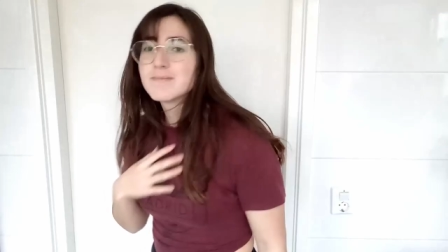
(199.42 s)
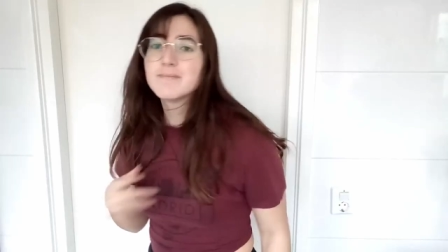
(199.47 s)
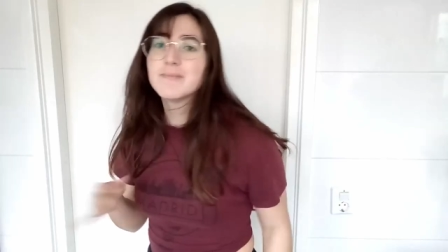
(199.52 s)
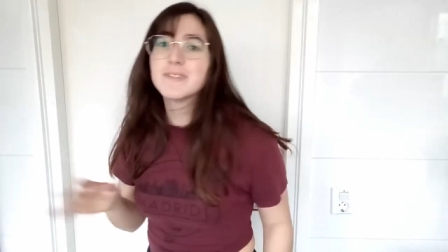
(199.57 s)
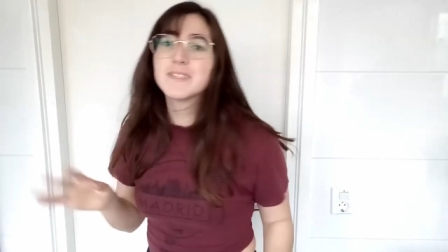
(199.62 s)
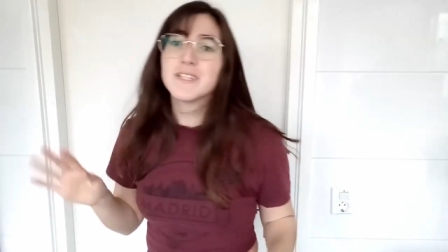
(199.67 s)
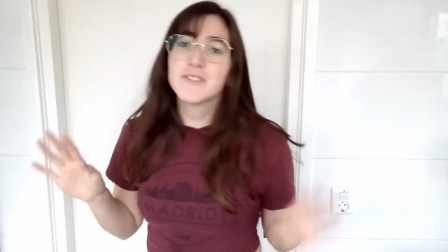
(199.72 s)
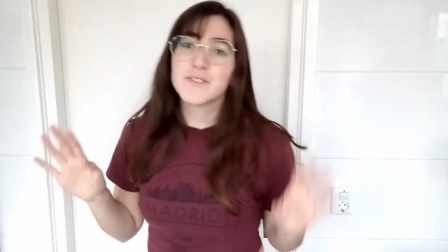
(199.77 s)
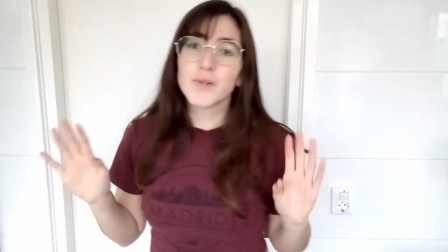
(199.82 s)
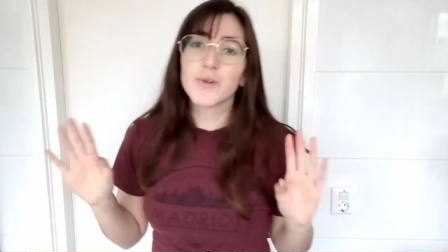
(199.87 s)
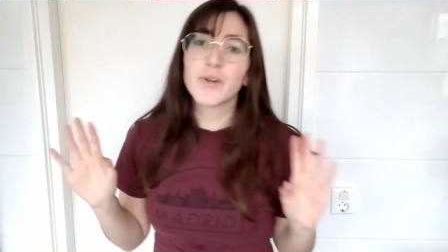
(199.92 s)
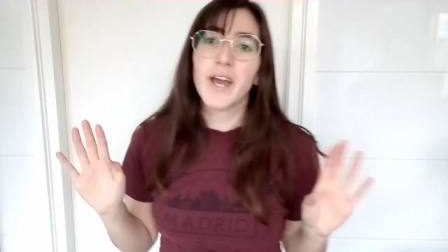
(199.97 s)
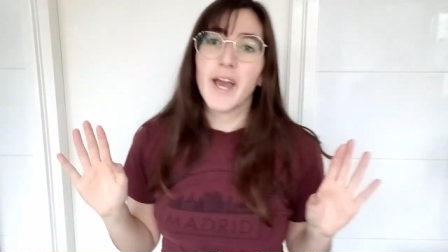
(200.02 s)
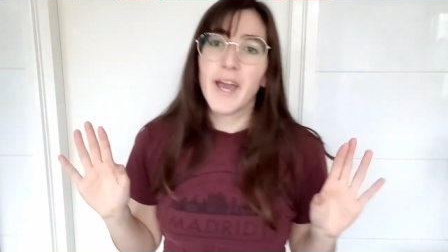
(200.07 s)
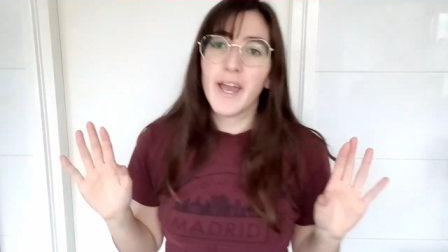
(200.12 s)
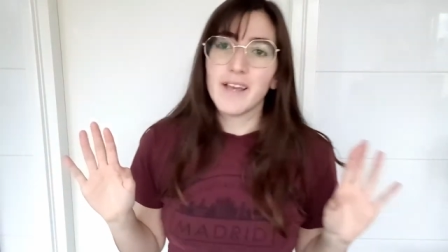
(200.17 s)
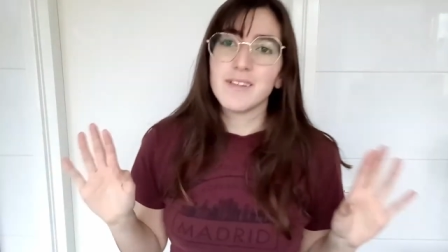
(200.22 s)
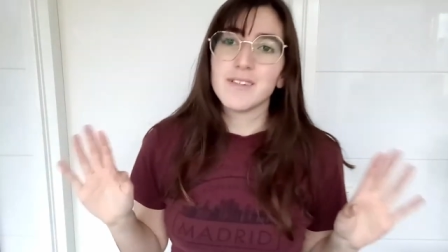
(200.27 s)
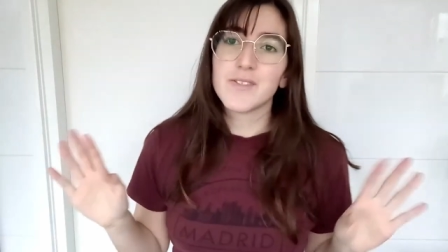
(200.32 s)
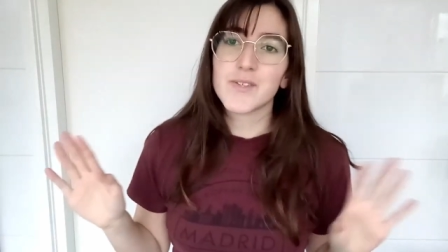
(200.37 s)
But it's
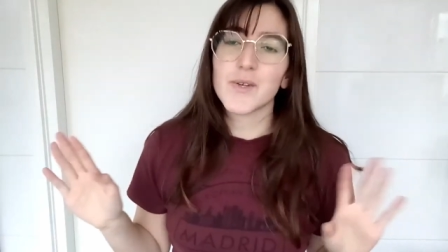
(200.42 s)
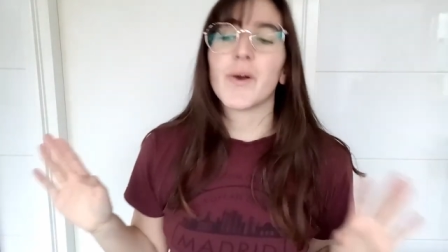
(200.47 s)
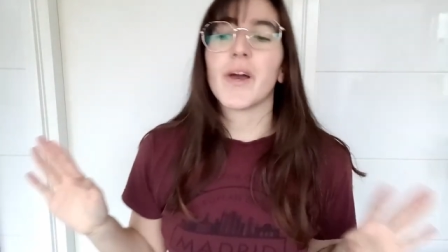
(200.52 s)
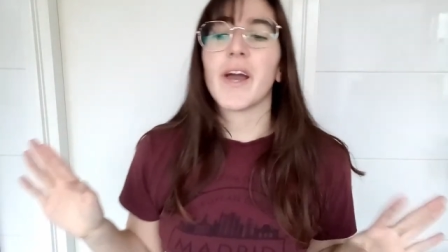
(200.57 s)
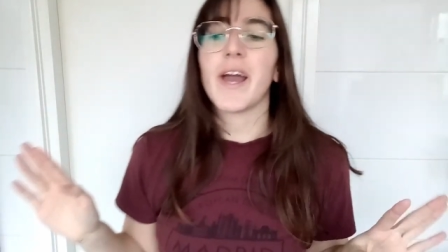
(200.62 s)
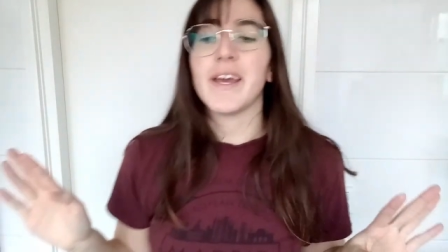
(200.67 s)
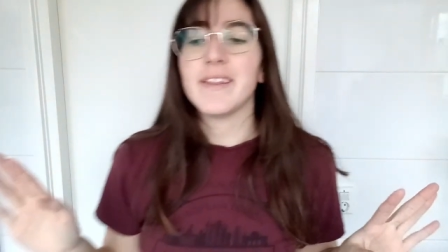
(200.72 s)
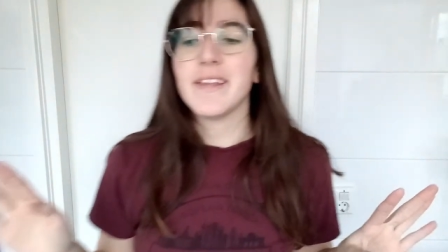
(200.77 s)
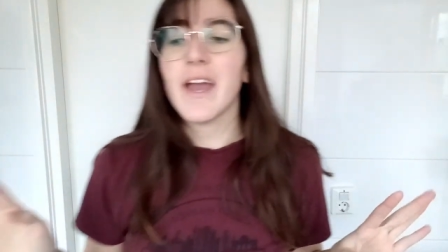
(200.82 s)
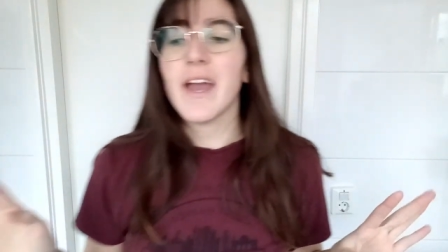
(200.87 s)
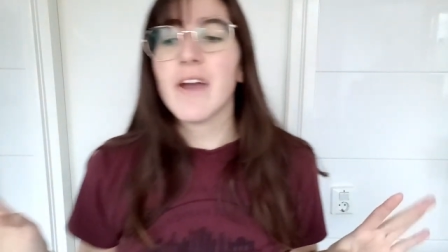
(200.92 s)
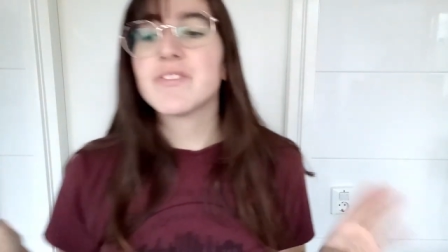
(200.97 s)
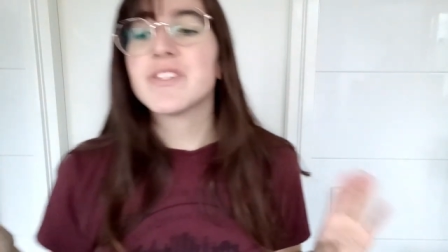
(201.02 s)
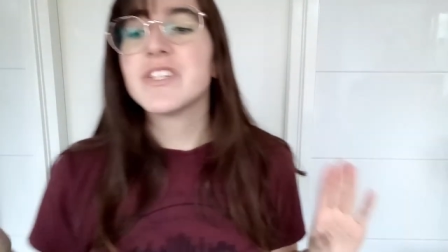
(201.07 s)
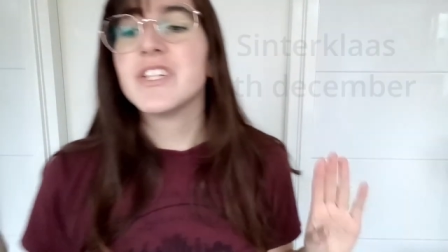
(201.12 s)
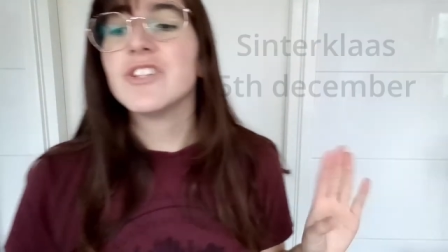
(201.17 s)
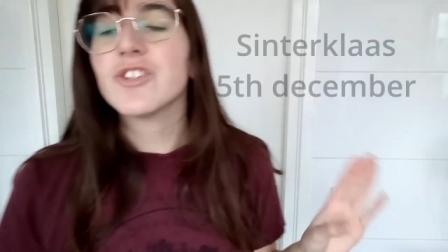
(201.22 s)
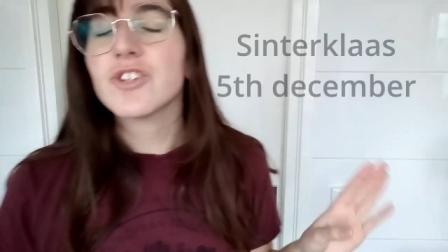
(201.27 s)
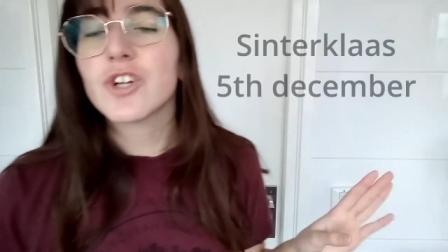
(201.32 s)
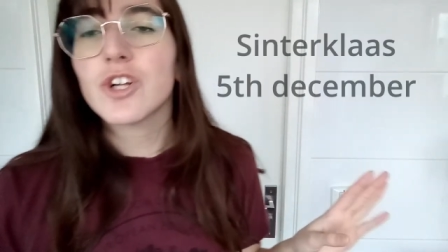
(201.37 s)
okay. They have
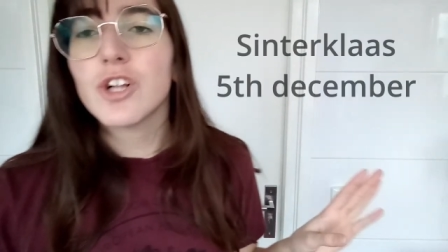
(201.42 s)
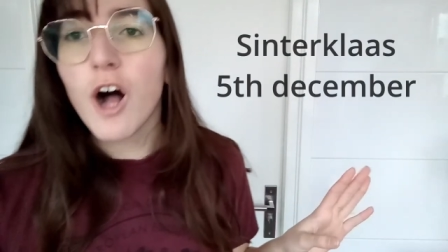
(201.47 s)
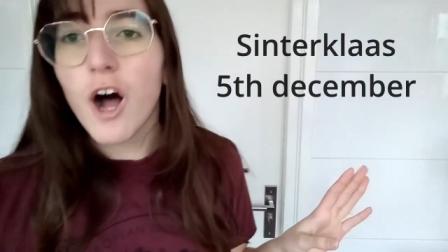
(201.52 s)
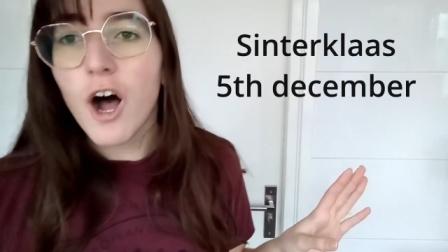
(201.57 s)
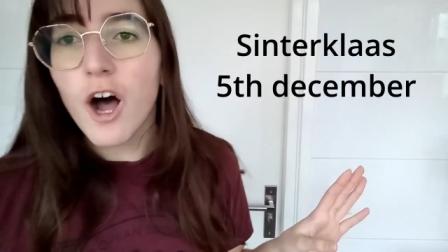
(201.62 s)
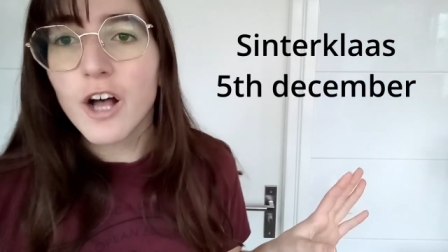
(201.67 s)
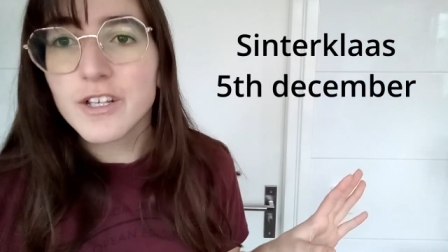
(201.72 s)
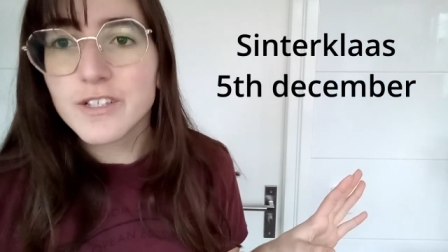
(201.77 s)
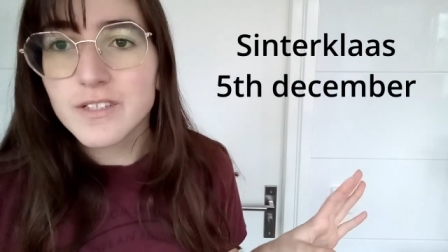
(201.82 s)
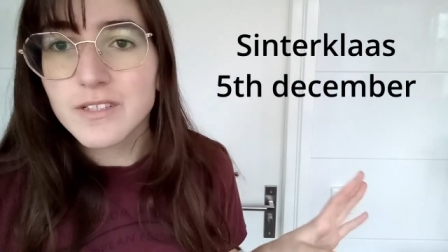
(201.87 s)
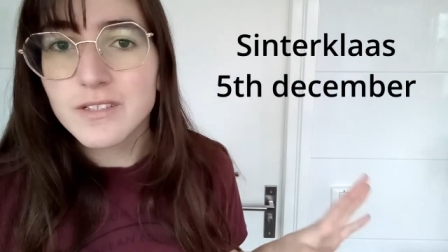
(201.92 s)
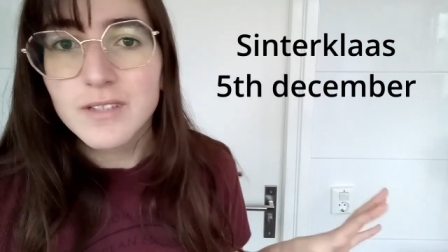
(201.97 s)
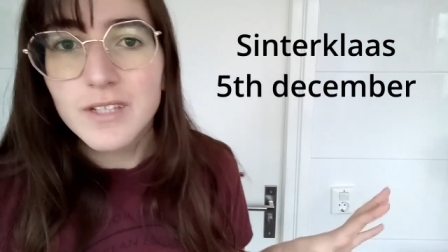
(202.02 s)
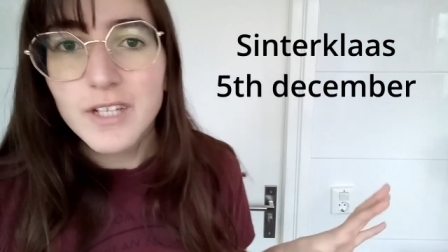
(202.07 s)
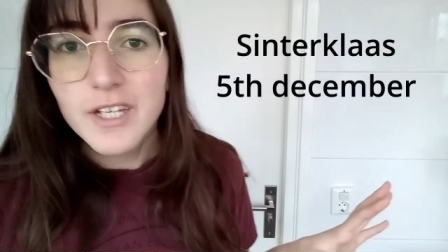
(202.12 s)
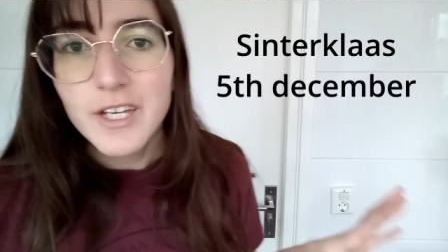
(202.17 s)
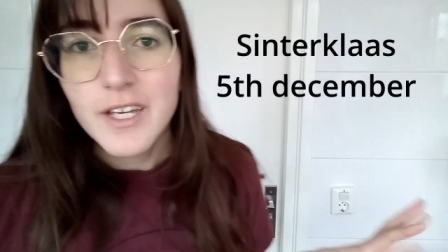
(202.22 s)
Sinterklaas